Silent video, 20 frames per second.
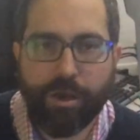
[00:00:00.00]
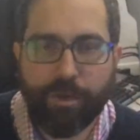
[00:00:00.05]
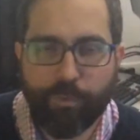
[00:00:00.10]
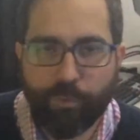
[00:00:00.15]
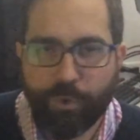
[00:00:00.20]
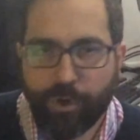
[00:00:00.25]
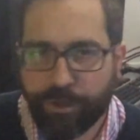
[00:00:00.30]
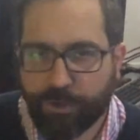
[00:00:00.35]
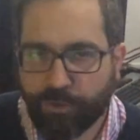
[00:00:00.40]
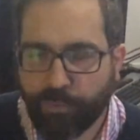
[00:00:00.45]

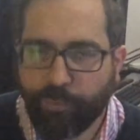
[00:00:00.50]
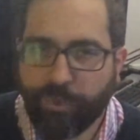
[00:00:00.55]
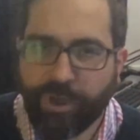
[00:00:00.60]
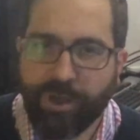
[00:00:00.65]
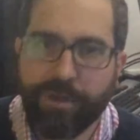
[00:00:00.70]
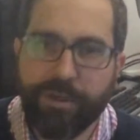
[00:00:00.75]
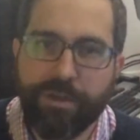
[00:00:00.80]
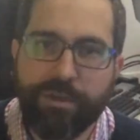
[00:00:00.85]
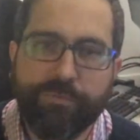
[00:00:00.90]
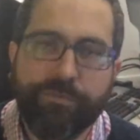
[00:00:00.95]
who are
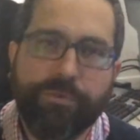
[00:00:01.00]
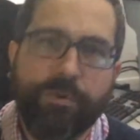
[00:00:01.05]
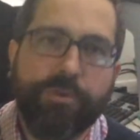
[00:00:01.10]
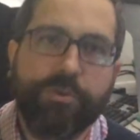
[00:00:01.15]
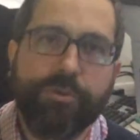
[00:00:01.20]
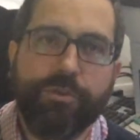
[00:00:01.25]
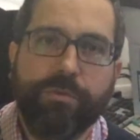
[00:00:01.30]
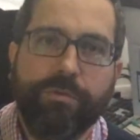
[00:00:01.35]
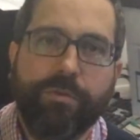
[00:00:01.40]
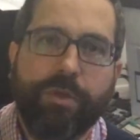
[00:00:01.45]
combining
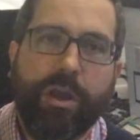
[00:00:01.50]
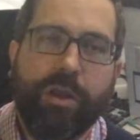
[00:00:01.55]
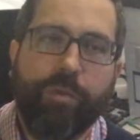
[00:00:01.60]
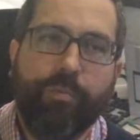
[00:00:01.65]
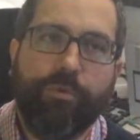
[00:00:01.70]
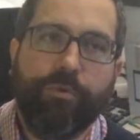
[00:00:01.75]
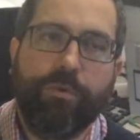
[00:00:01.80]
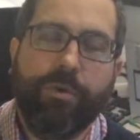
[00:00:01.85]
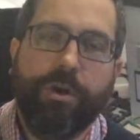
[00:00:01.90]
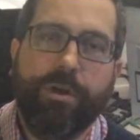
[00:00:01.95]
functional
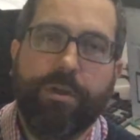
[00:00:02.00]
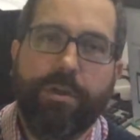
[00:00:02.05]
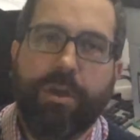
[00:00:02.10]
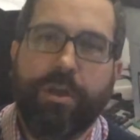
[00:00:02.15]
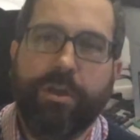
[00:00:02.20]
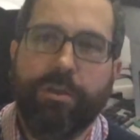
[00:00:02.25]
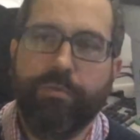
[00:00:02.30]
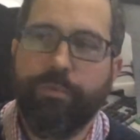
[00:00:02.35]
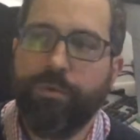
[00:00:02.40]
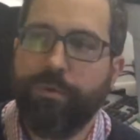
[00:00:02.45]
MRI
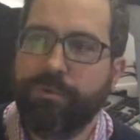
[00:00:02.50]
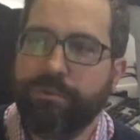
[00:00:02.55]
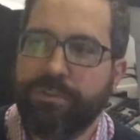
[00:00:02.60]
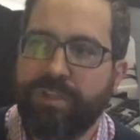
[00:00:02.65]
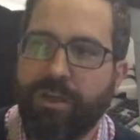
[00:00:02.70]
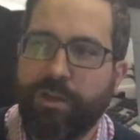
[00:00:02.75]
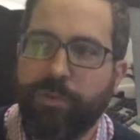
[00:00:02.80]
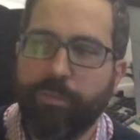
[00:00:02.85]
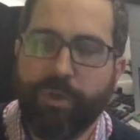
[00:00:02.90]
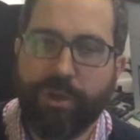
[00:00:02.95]
and
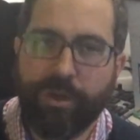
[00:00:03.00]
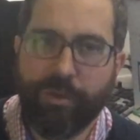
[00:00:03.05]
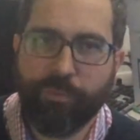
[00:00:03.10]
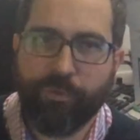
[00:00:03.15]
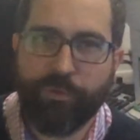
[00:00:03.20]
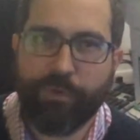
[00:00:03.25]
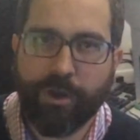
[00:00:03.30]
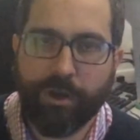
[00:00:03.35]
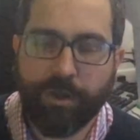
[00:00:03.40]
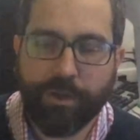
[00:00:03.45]
real-time
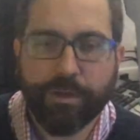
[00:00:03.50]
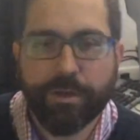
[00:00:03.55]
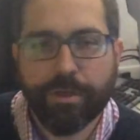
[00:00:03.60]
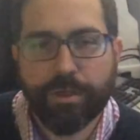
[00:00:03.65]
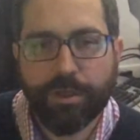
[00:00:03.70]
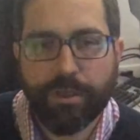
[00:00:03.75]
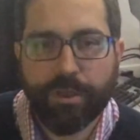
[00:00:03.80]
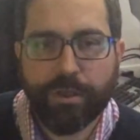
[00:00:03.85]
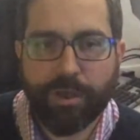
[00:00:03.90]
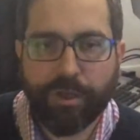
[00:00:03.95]
MRI.
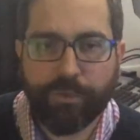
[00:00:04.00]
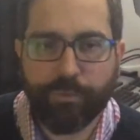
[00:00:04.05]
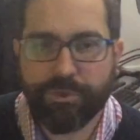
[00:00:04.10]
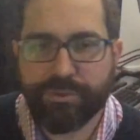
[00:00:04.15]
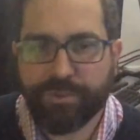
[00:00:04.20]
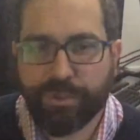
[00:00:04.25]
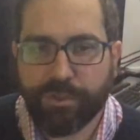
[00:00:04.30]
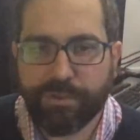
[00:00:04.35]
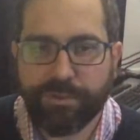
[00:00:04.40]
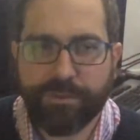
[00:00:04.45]
And we
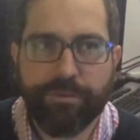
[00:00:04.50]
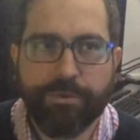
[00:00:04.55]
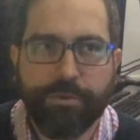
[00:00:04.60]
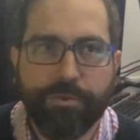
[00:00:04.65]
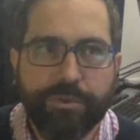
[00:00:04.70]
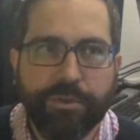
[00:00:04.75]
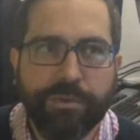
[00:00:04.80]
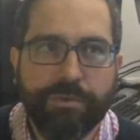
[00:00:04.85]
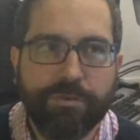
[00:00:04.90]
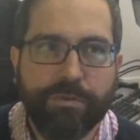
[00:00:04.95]
started
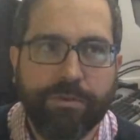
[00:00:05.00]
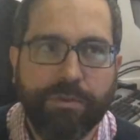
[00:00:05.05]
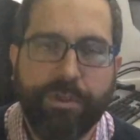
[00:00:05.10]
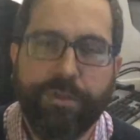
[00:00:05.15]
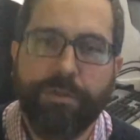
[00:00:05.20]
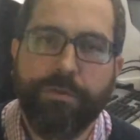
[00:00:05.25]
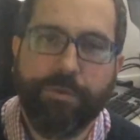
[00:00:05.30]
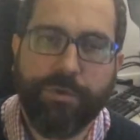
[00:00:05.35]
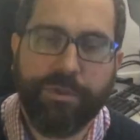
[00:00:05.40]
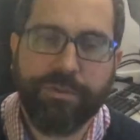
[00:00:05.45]
talking to
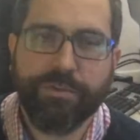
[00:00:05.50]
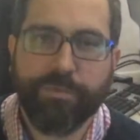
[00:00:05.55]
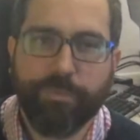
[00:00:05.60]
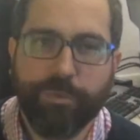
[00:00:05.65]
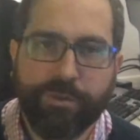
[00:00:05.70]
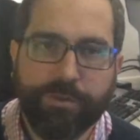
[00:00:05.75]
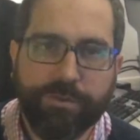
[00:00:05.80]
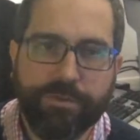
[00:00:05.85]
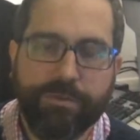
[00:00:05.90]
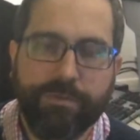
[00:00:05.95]
linguists
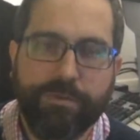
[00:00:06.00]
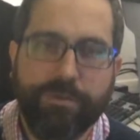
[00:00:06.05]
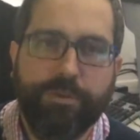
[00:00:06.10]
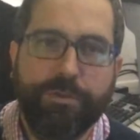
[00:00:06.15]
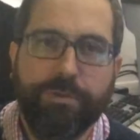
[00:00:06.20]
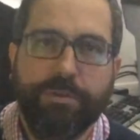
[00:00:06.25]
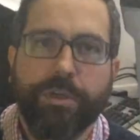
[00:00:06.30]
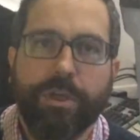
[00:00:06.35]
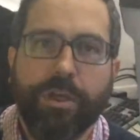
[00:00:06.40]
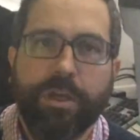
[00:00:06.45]
because
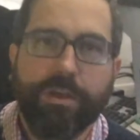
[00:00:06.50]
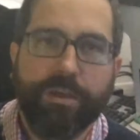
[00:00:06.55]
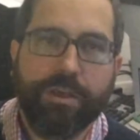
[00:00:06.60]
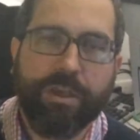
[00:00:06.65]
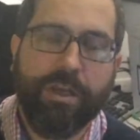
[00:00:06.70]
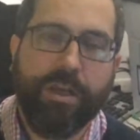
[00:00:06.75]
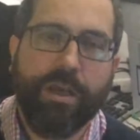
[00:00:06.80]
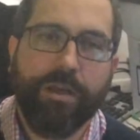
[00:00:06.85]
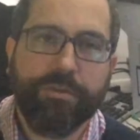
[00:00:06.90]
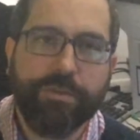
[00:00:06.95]
you
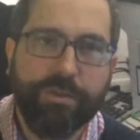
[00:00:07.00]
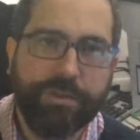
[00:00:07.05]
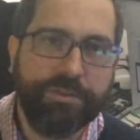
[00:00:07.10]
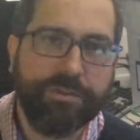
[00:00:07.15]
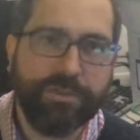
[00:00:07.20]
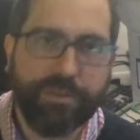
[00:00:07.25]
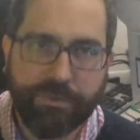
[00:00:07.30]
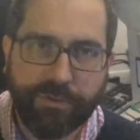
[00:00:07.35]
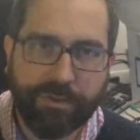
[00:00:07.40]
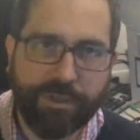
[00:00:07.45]
can actually
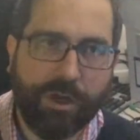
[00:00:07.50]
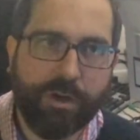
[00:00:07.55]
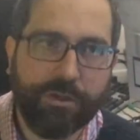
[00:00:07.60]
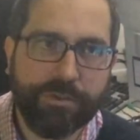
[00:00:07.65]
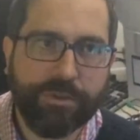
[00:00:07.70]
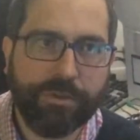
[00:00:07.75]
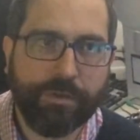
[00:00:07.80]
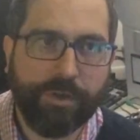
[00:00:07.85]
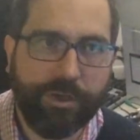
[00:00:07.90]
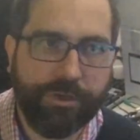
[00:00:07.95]
see the
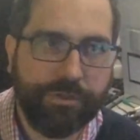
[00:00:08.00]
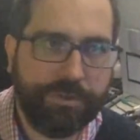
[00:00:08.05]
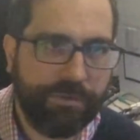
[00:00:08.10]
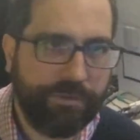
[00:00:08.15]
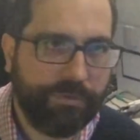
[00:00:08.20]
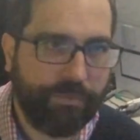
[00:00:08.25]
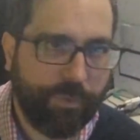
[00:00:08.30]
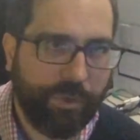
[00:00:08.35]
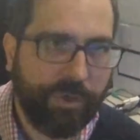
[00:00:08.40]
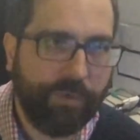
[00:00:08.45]

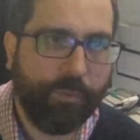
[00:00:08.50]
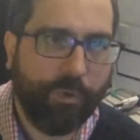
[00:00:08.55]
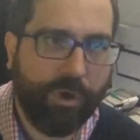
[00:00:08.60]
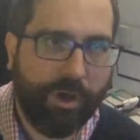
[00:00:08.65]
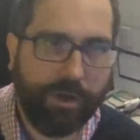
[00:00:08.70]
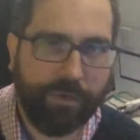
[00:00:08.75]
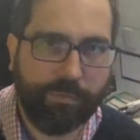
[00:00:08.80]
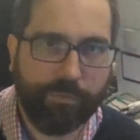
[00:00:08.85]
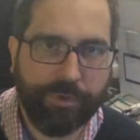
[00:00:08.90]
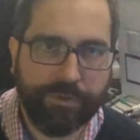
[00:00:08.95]
articulations really
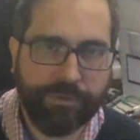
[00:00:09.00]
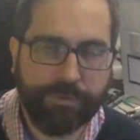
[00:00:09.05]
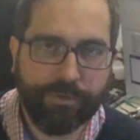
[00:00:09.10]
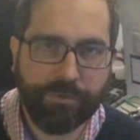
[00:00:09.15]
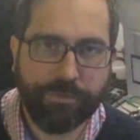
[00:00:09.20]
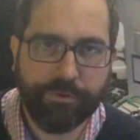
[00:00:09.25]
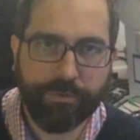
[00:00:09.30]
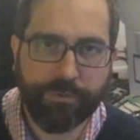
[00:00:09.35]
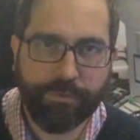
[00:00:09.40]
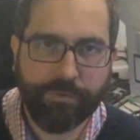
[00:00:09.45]
well when you
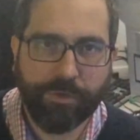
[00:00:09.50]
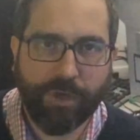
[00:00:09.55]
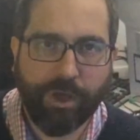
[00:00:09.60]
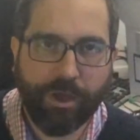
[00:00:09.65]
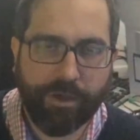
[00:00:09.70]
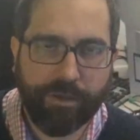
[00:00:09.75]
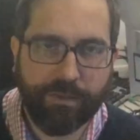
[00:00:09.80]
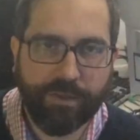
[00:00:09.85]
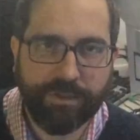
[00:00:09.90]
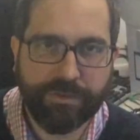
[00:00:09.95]
do
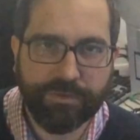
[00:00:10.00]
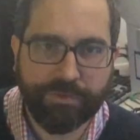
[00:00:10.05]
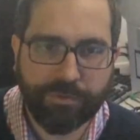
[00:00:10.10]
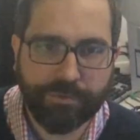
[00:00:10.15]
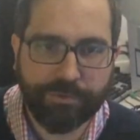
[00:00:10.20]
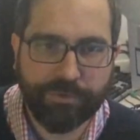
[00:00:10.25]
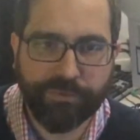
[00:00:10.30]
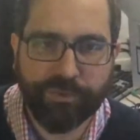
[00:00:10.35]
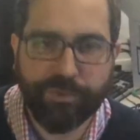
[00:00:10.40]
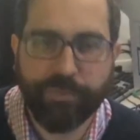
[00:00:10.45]
that
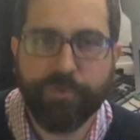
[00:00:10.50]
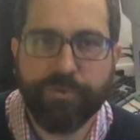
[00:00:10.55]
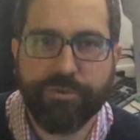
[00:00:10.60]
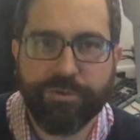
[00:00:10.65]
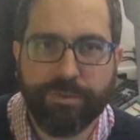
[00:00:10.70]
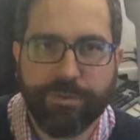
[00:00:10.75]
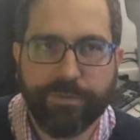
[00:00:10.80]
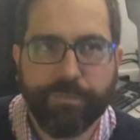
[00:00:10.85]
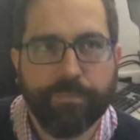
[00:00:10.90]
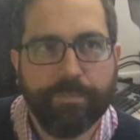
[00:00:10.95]
sort of
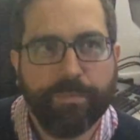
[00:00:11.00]
imaging.